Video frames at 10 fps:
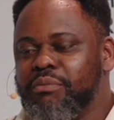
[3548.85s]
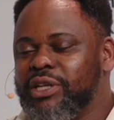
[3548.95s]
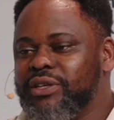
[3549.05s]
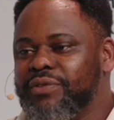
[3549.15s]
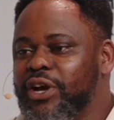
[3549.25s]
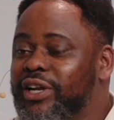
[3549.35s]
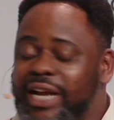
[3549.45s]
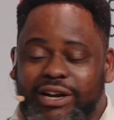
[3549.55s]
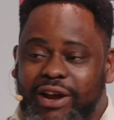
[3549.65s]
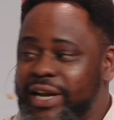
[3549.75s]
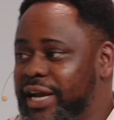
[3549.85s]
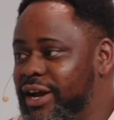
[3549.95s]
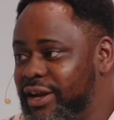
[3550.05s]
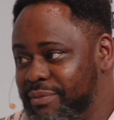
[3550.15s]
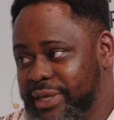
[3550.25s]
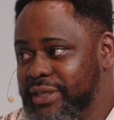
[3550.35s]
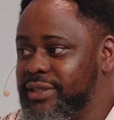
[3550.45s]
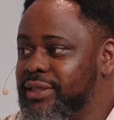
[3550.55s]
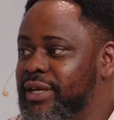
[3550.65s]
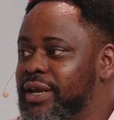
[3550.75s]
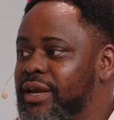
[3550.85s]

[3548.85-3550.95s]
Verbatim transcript: much of the underground economies